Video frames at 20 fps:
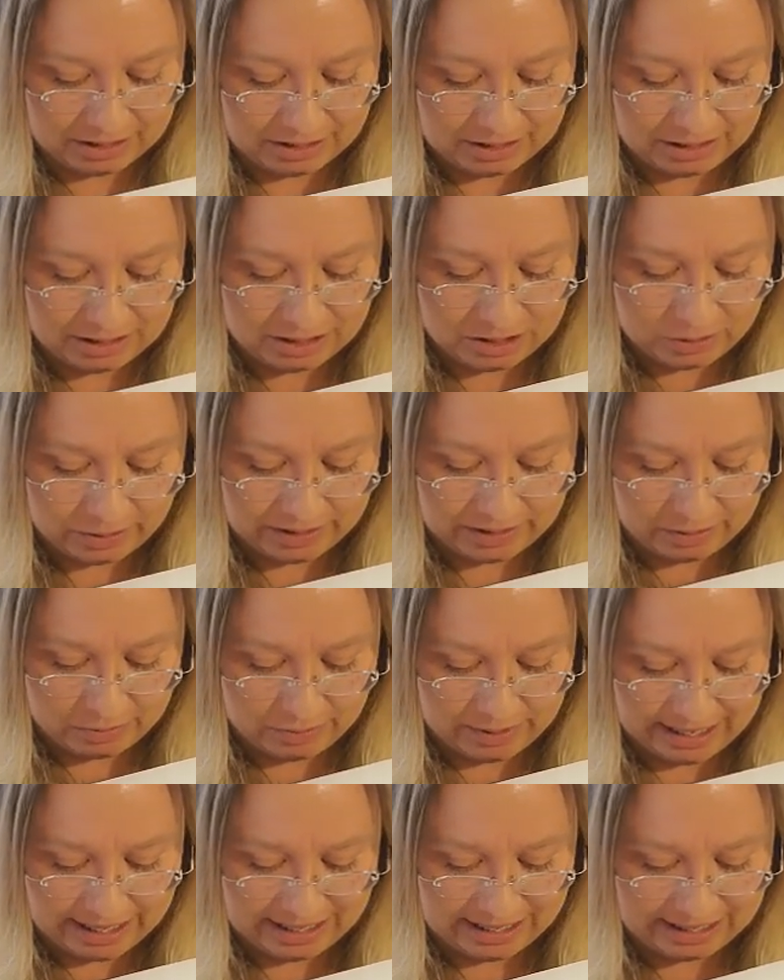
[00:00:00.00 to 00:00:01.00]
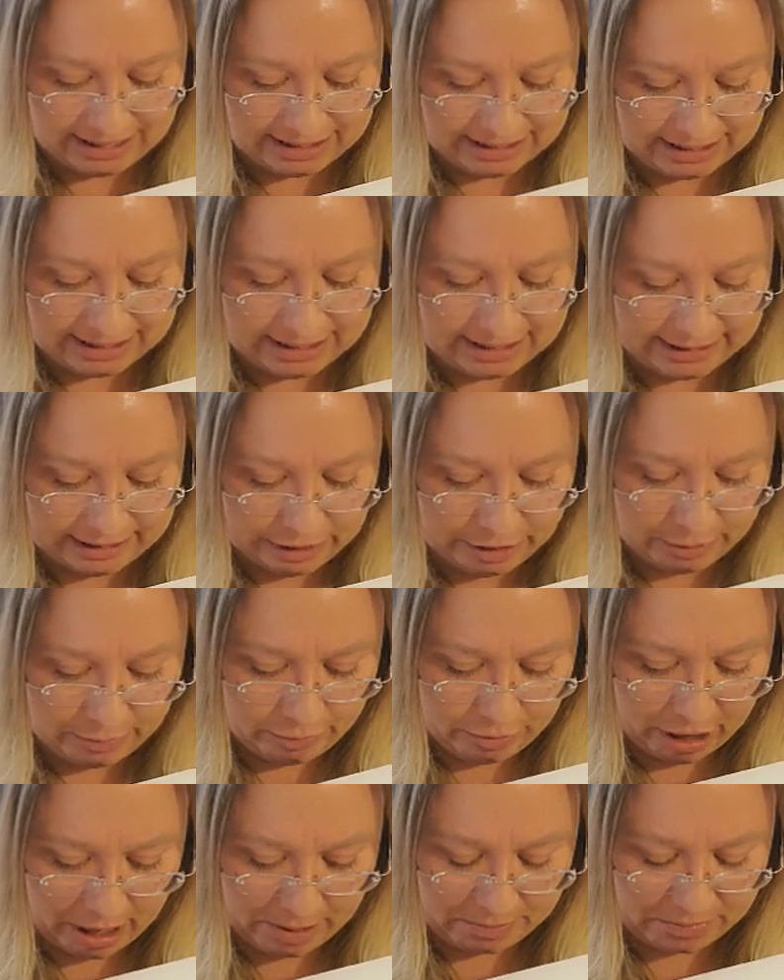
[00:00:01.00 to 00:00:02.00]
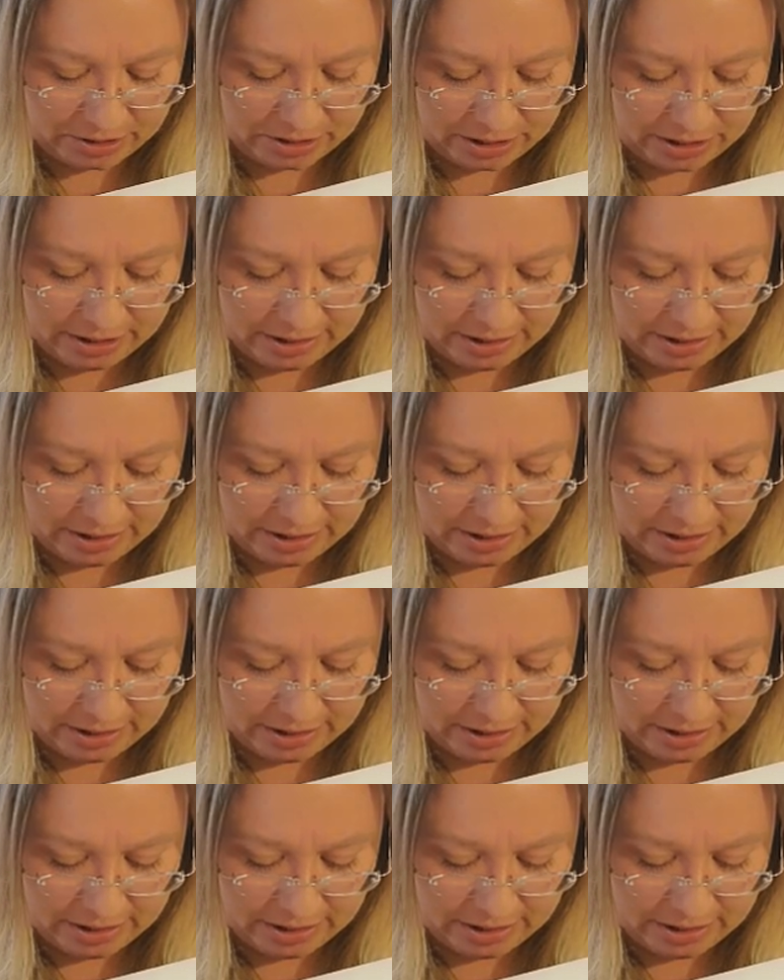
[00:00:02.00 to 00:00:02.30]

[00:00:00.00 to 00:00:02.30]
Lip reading: do it the way that's considered proper,